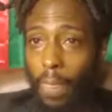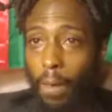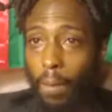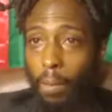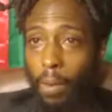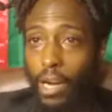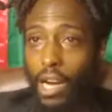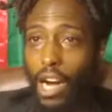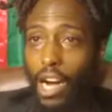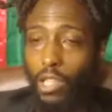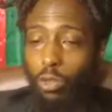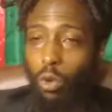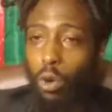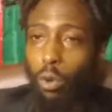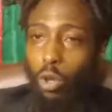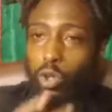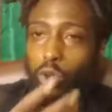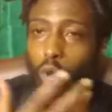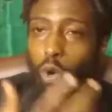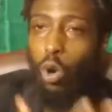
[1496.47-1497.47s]
Because we
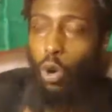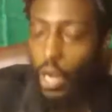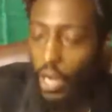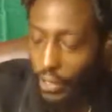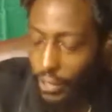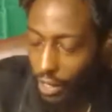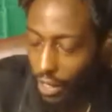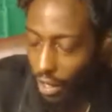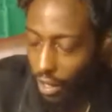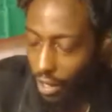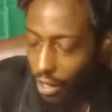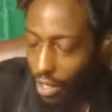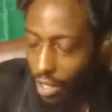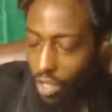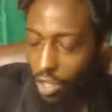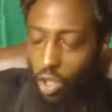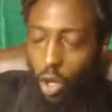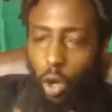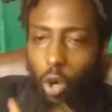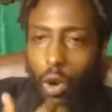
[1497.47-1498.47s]
was rooted there.
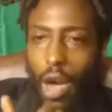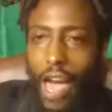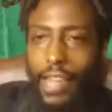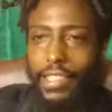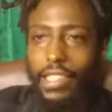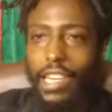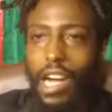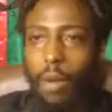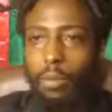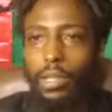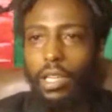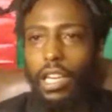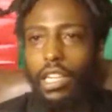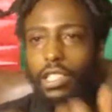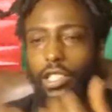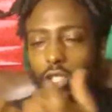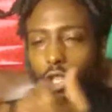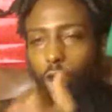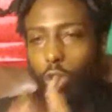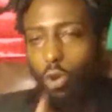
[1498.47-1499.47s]
So you had to come to
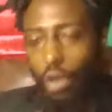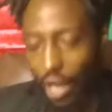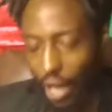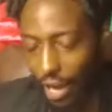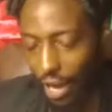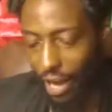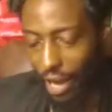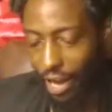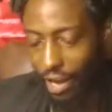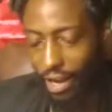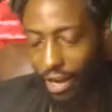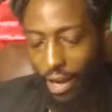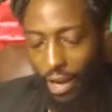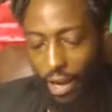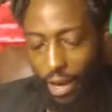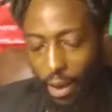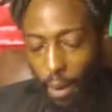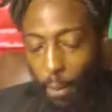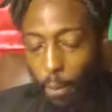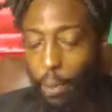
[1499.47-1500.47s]
this new land,
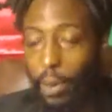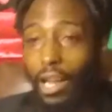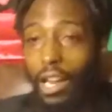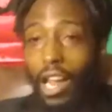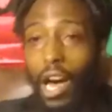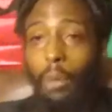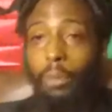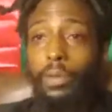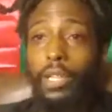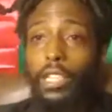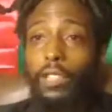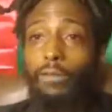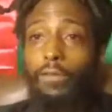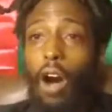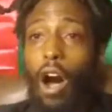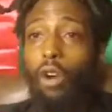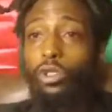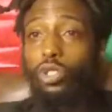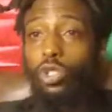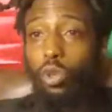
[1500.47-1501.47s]
build up this
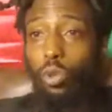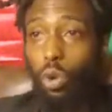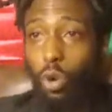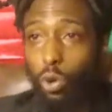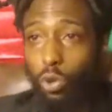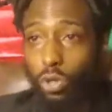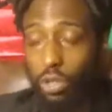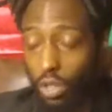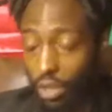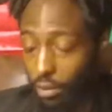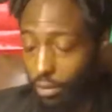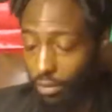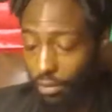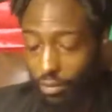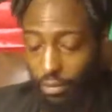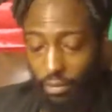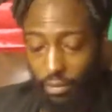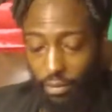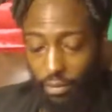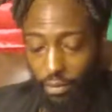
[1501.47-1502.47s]
false Jerusalem,
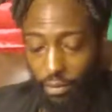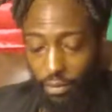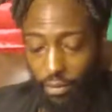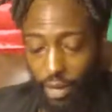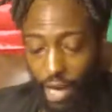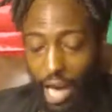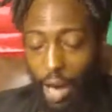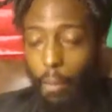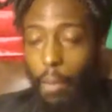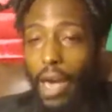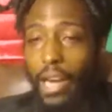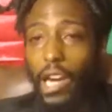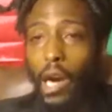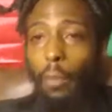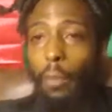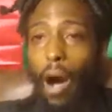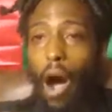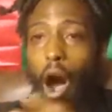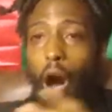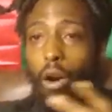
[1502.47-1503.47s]
and make
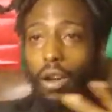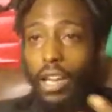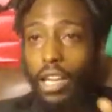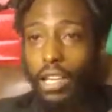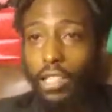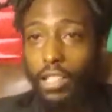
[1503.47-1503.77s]
up all these